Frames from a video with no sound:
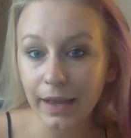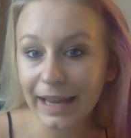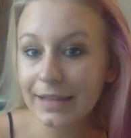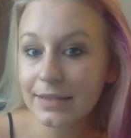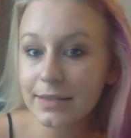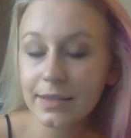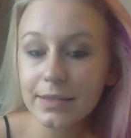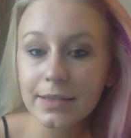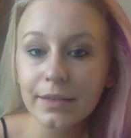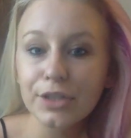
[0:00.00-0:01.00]
I
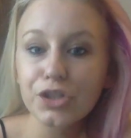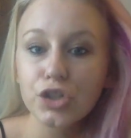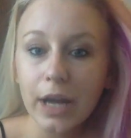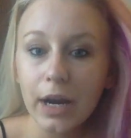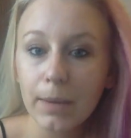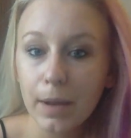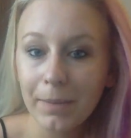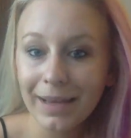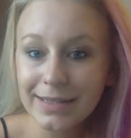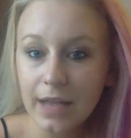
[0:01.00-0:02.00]
consistently share about
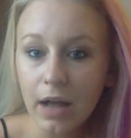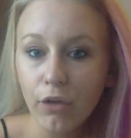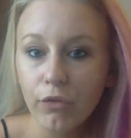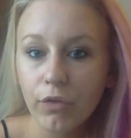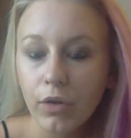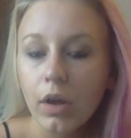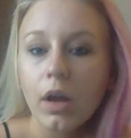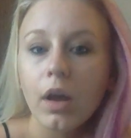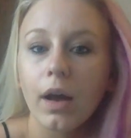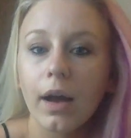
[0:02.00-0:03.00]
myself.
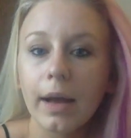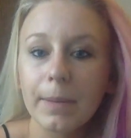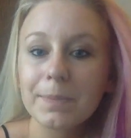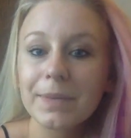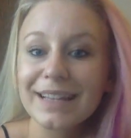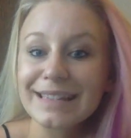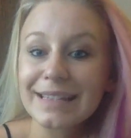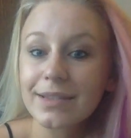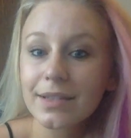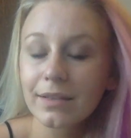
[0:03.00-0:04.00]
I'm
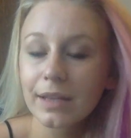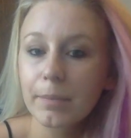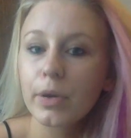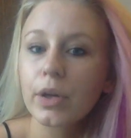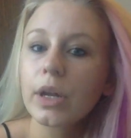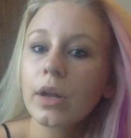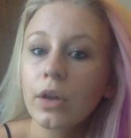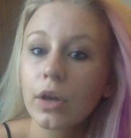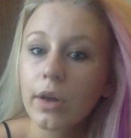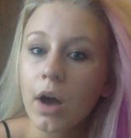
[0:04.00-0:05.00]
consistently putting
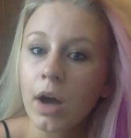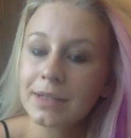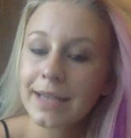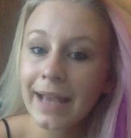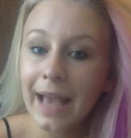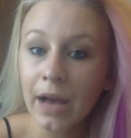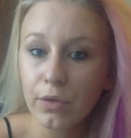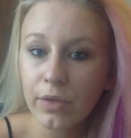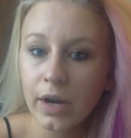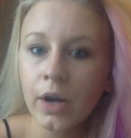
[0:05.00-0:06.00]
good content
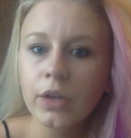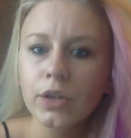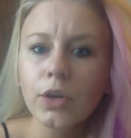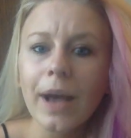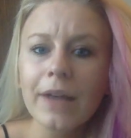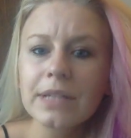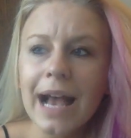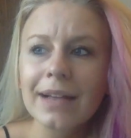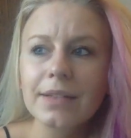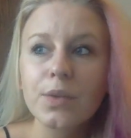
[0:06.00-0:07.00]
out there. You have to
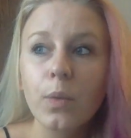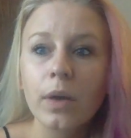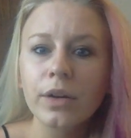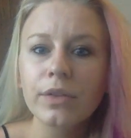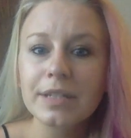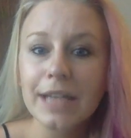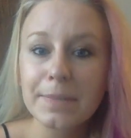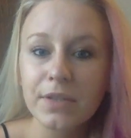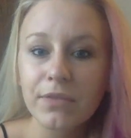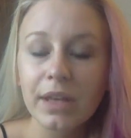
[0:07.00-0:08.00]
ask, what are the
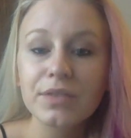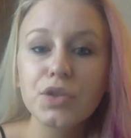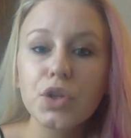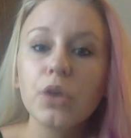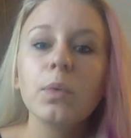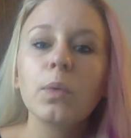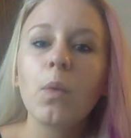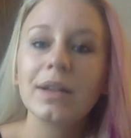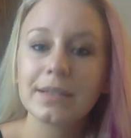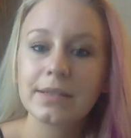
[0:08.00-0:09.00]
types of things you would
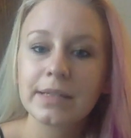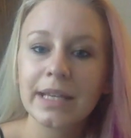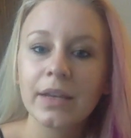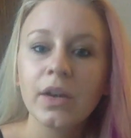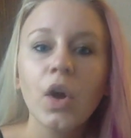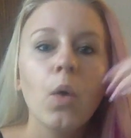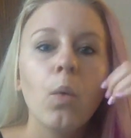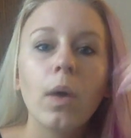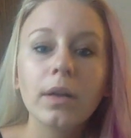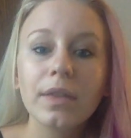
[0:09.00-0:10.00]
want to see?
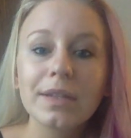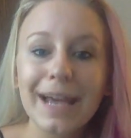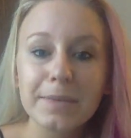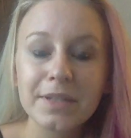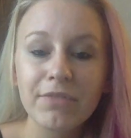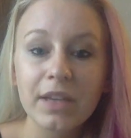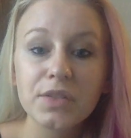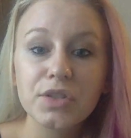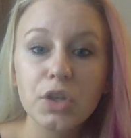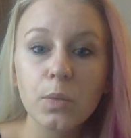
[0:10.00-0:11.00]
What are the types of
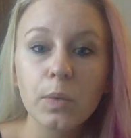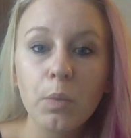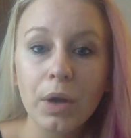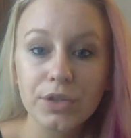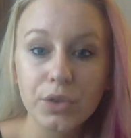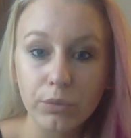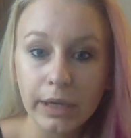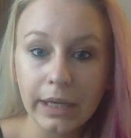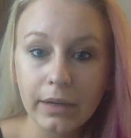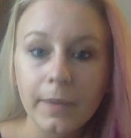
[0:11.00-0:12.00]
things you would want to
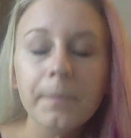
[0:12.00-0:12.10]
read?